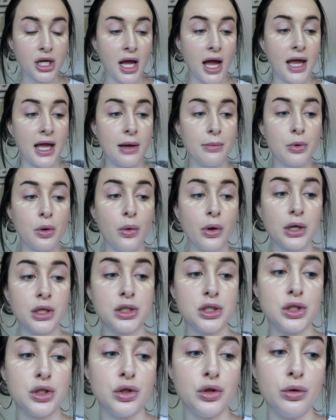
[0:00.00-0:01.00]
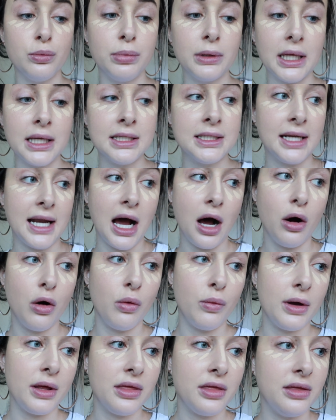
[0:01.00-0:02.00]
I am going to blend it
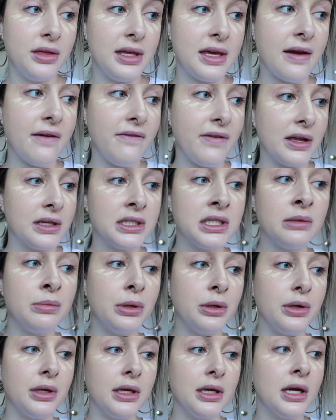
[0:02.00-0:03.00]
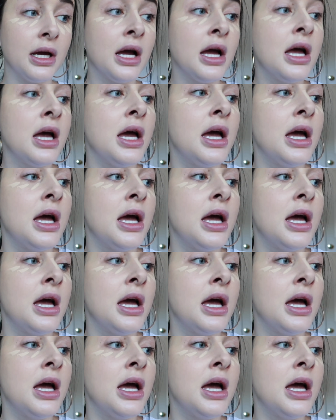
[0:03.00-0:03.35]
out with the Fenty Beauty